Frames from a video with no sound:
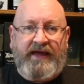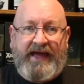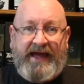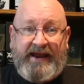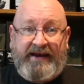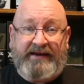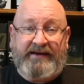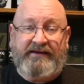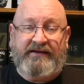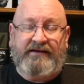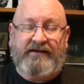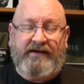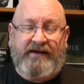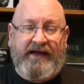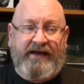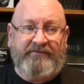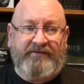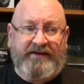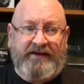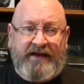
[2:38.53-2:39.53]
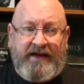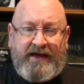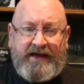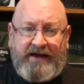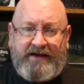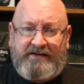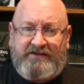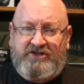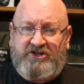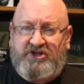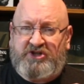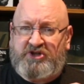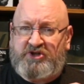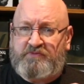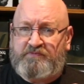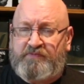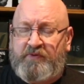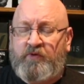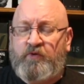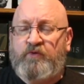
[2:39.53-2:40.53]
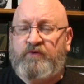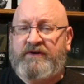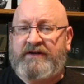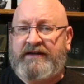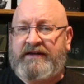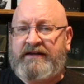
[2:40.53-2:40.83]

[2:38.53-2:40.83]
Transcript: having spooned